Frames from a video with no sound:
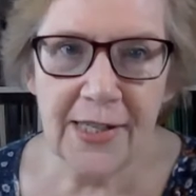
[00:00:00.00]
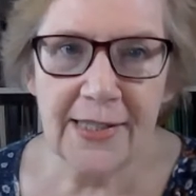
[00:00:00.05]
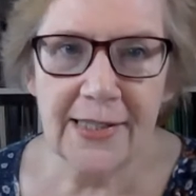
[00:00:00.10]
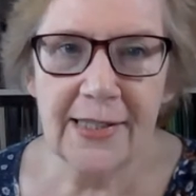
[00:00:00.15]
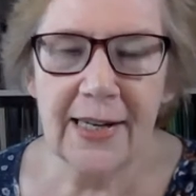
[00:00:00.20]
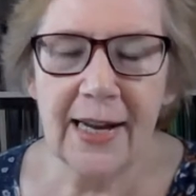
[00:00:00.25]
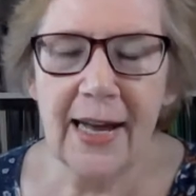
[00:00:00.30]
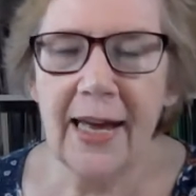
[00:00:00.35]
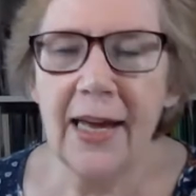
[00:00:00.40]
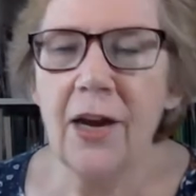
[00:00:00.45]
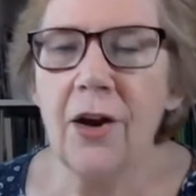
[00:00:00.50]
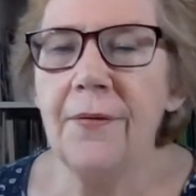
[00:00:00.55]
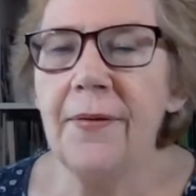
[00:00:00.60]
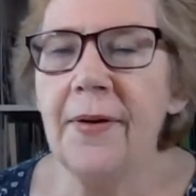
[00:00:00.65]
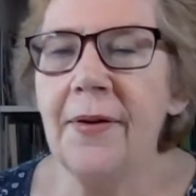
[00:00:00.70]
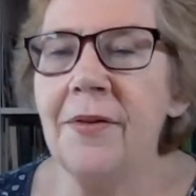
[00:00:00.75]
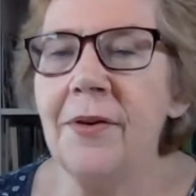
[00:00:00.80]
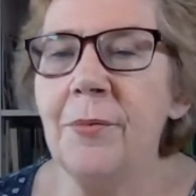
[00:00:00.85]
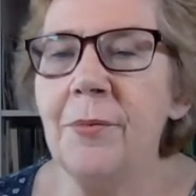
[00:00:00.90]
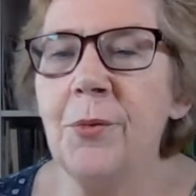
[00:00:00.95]
yesterday
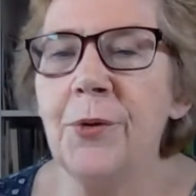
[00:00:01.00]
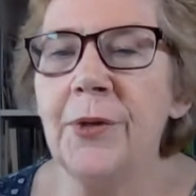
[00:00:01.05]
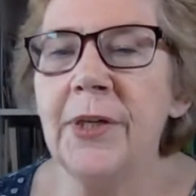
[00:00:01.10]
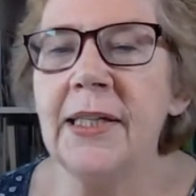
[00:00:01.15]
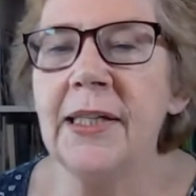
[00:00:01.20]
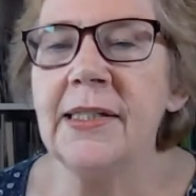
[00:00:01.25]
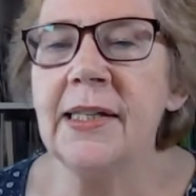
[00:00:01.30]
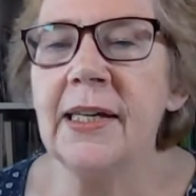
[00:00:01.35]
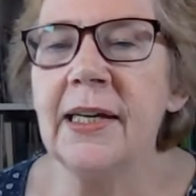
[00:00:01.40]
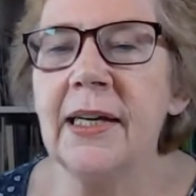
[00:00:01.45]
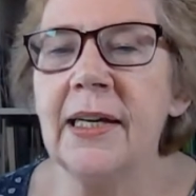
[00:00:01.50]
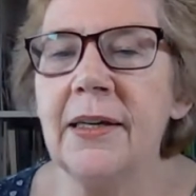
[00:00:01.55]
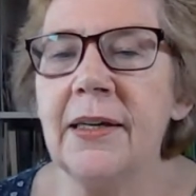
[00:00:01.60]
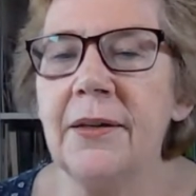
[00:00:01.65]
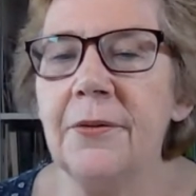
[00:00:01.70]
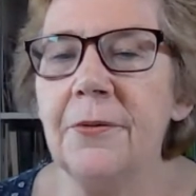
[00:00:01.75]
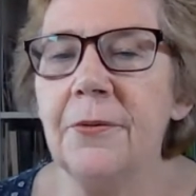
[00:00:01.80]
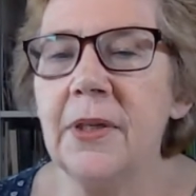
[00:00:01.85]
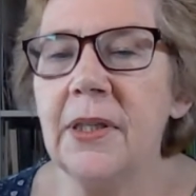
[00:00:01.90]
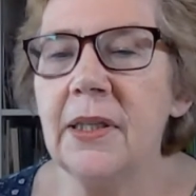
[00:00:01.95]
of having morning
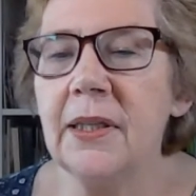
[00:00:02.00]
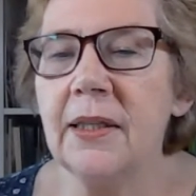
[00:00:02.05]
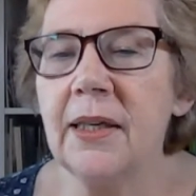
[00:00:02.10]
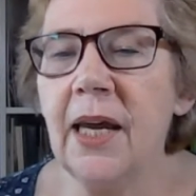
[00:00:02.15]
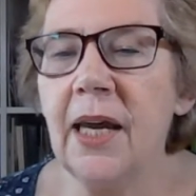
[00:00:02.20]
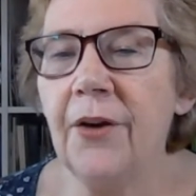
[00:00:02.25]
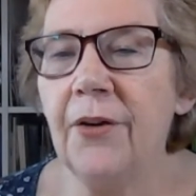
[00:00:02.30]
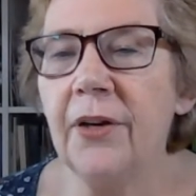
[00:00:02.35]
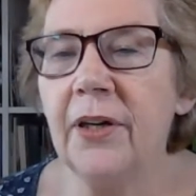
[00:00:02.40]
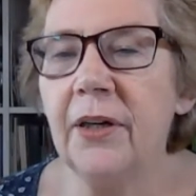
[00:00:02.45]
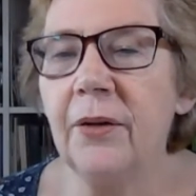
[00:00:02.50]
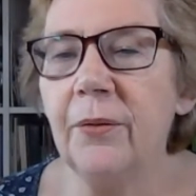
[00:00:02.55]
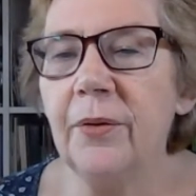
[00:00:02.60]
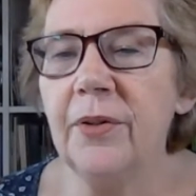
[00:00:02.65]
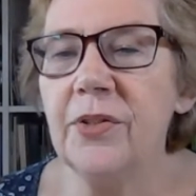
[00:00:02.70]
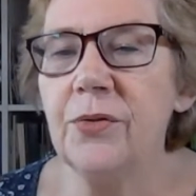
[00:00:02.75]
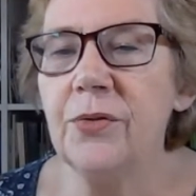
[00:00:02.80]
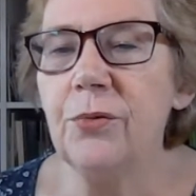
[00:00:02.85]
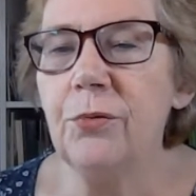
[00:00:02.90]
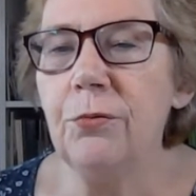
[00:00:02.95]
tea with Karen. It
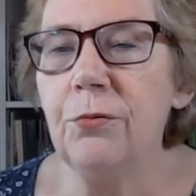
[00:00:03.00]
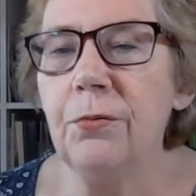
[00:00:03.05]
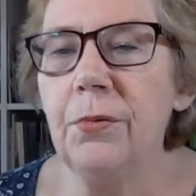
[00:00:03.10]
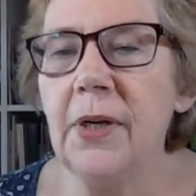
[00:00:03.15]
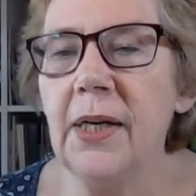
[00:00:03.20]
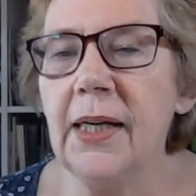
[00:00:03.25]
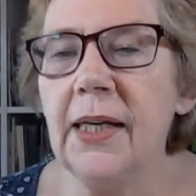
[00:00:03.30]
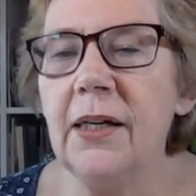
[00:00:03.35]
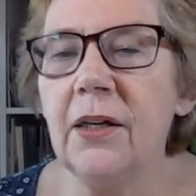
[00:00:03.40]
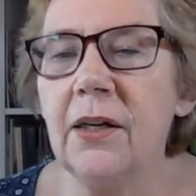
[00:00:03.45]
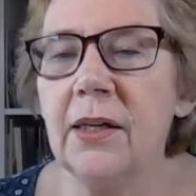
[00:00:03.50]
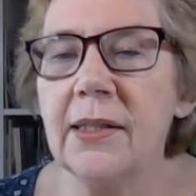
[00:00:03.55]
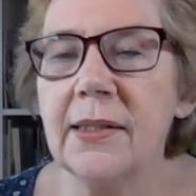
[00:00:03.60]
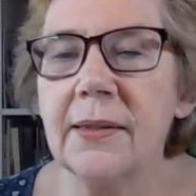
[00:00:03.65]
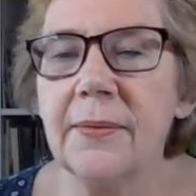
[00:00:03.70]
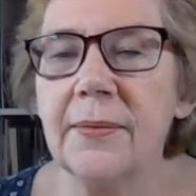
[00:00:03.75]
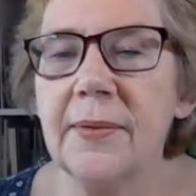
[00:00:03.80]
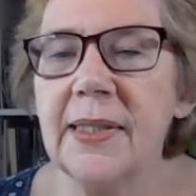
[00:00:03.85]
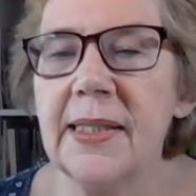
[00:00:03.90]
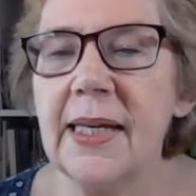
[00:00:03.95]
was really
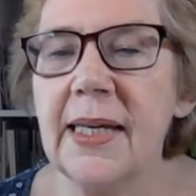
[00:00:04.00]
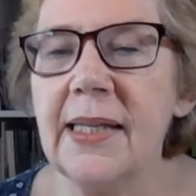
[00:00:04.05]
nice.